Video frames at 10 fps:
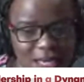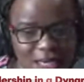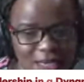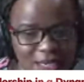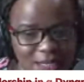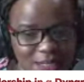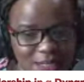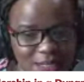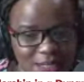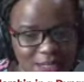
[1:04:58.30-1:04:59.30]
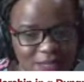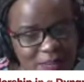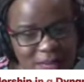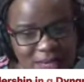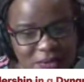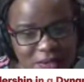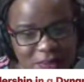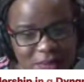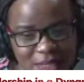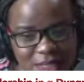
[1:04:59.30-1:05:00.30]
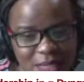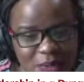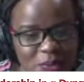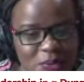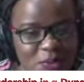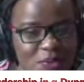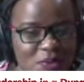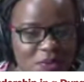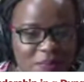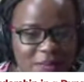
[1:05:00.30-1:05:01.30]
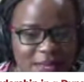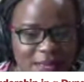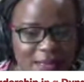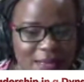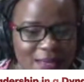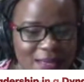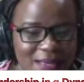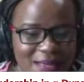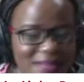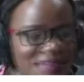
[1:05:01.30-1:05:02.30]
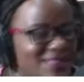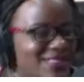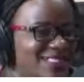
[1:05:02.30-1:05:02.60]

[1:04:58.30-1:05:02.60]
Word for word: Edna is definitely my dream HR. Oh, my. Hiya.